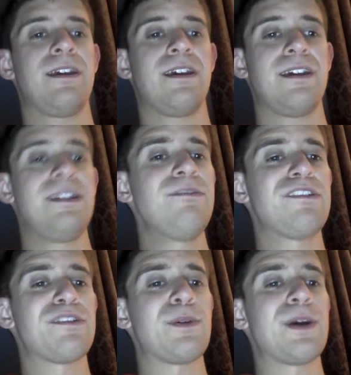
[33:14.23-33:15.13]
And then we
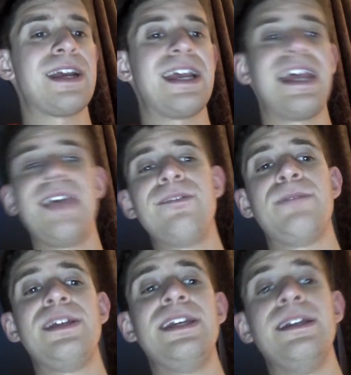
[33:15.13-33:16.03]
saw
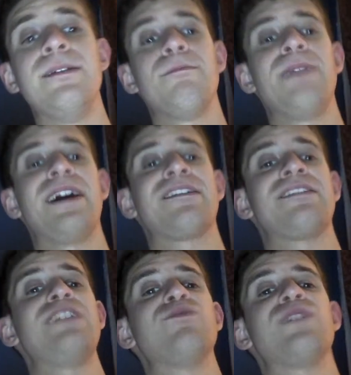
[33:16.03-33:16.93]
MVP
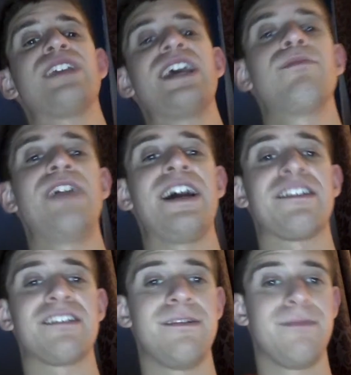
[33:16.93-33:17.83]
backstage with Kayla
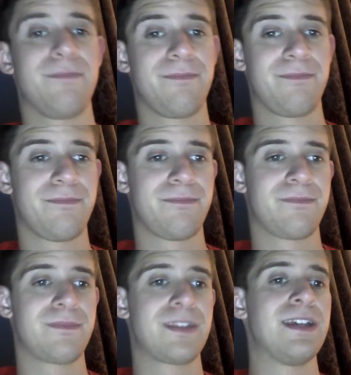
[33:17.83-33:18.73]
Braxton.
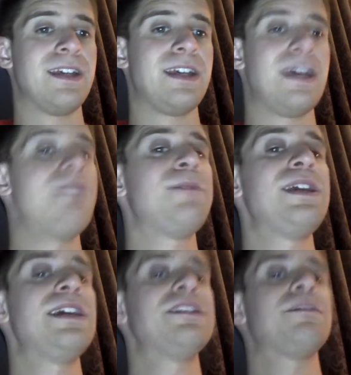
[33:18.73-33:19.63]

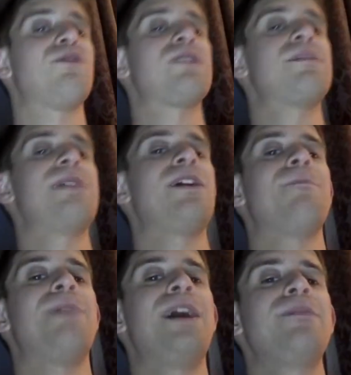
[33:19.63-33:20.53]
MVP ended up talking
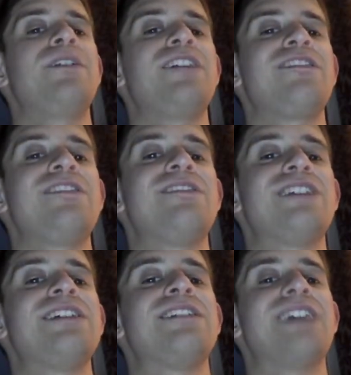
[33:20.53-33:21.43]
about Bobby Lashley
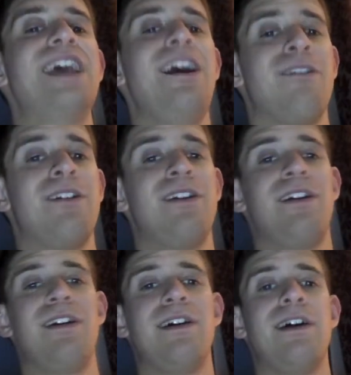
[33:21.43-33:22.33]
taking care
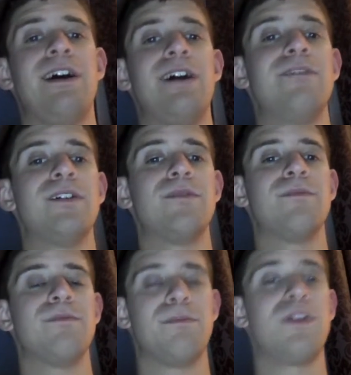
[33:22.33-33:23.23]
of
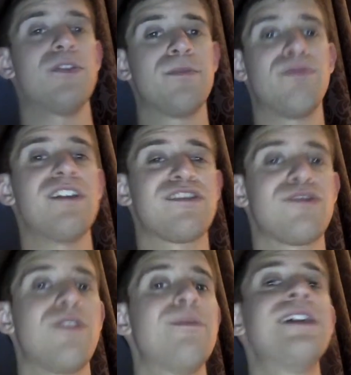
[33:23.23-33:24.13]
both Braun
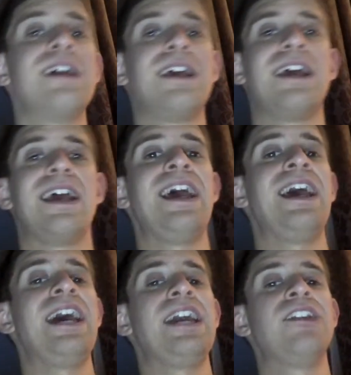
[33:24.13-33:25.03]
Strowman
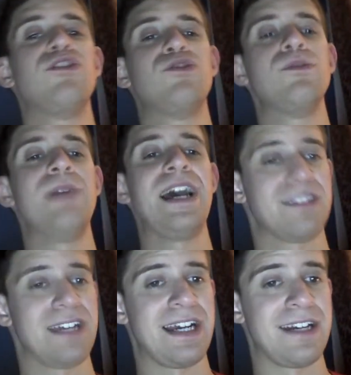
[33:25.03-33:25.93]
and Drew
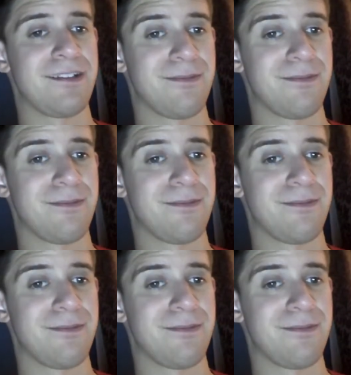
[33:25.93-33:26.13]
McIntyre.